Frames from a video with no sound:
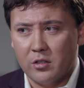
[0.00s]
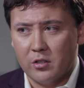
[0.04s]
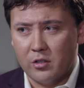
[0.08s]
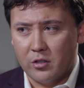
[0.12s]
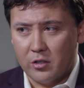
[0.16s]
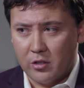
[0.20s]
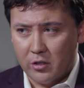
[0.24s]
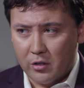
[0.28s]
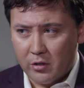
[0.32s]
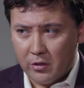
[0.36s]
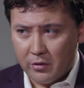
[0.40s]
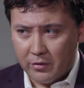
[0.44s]

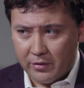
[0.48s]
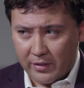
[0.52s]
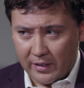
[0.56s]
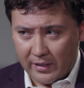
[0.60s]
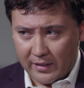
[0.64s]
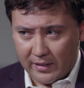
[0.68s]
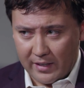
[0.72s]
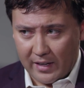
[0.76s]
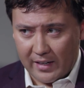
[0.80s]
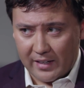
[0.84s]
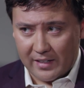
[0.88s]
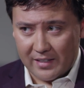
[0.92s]
Do you think
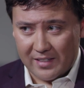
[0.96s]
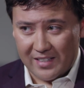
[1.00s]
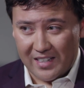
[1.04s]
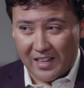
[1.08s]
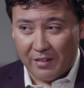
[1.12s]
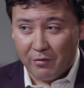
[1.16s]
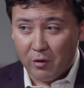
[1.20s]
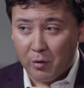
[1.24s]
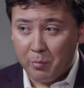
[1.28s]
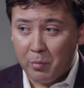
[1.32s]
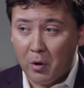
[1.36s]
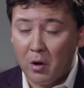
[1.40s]
that it's
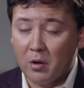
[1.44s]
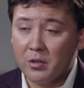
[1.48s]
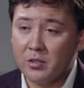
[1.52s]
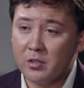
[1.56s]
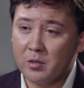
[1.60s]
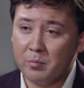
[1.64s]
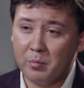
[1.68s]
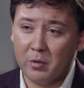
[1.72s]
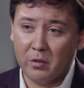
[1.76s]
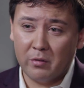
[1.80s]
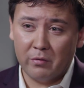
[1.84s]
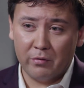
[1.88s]
ever
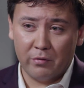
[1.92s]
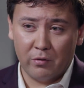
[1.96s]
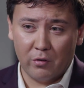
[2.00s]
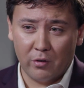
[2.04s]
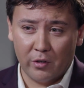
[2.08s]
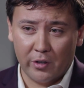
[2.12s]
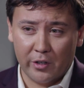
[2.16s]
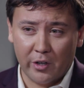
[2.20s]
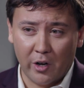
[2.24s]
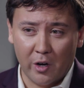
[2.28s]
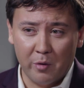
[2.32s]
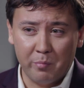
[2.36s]
possible for
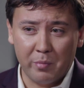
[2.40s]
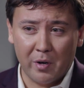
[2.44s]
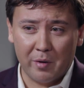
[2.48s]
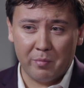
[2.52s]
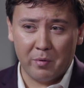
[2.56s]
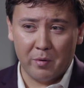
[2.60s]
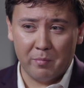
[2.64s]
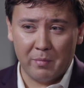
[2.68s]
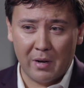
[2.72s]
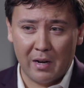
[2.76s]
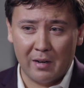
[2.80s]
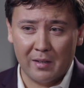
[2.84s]
a
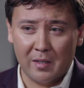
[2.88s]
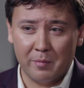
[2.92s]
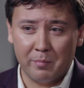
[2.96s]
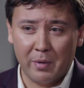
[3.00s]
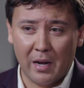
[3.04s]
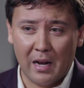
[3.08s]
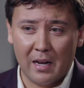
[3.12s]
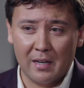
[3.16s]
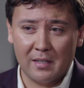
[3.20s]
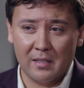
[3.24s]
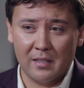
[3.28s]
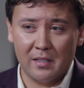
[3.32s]
kaupapa Māori
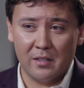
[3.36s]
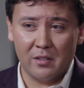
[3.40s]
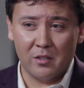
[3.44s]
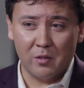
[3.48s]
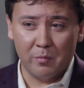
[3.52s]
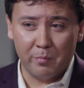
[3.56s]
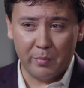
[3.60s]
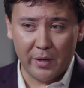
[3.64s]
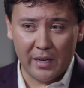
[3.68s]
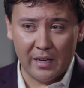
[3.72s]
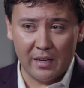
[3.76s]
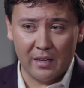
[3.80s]
party to
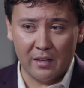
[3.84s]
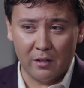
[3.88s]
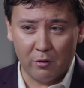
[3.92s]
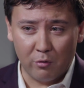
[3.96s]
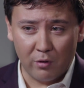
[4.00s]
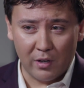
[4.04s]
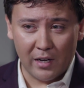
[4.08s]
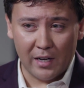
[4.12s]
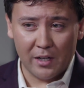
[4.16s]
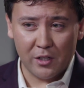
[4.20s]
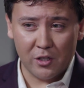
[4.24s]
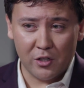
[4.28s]
be in a
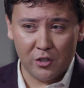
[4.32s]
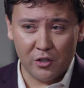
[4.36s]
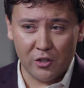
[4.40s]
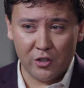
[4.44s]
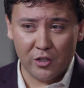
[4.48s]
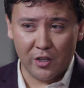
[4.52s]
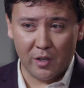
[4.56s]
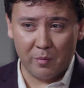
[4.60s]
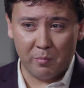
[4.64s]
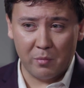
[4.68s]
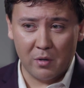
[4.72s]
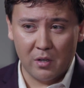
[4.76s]

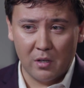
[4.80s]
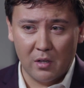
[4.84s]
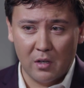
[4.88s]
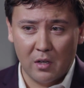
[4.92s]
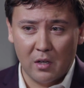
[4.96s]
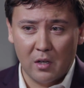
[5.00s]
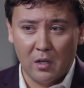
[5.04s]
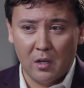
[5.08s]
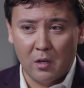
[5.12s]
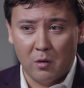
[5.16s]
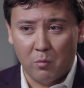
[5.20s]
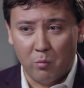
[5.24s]
relationship
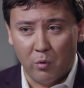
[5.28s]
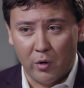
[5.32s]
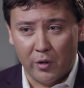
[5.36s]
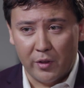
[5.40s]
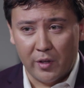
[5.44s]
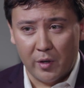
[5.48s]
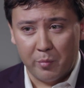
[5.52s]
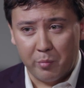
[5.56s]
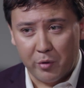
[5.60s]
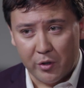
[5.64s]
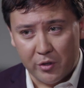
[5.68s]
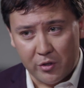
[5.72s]
with
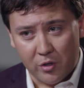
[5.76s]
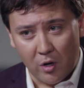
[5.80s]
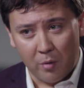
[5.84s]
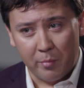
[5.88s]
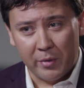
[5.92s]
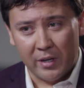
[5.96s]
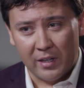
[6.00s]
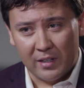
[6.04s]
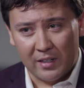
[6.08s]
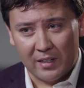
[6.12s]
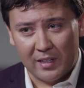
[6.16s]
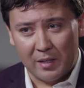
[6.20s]
a
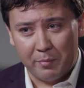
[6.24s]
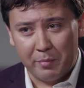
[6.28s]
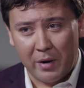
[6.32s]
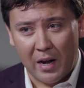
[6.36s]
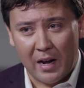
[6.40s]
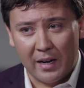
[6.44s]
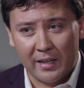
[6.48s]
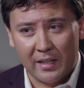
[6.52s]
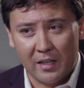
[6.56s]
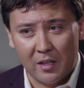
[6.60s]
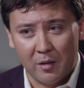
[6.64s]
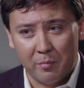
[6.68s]
predominantly
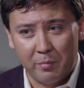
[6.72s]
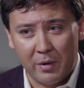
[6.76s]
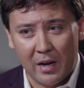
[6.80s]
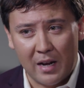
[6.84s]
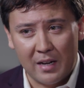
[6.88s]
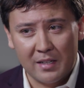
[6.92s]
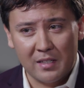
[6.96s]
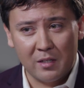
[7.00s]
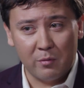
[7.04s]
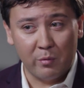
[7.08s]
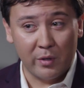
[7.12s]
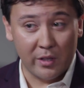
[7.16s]
Pākehā
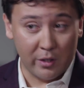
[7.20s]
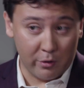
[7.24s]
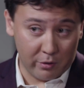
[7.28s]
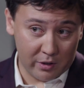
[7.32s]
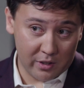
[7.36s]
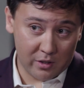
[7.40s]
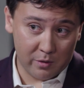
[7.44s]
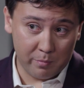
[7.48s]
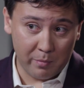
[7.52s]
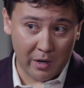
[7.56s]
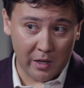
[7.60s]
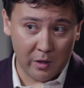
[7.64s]
party, whether
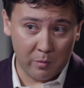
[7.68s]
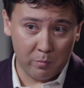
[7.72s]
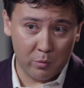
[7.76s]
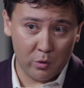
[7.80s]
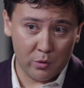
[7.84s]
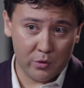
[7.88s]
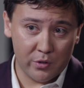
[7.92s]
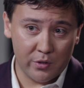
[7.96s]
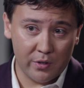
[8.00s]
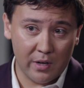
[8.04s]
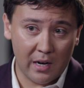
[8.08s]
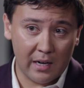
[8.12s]
it's Mana
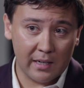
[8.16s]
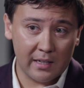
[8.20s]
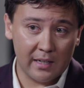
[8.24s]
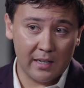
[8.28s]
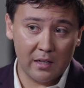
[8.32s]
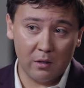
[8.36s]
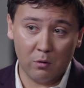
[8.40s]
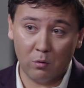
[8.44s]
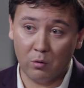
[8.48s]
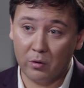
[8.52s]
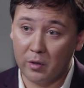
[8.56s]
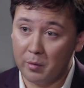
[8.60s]
Motuhake or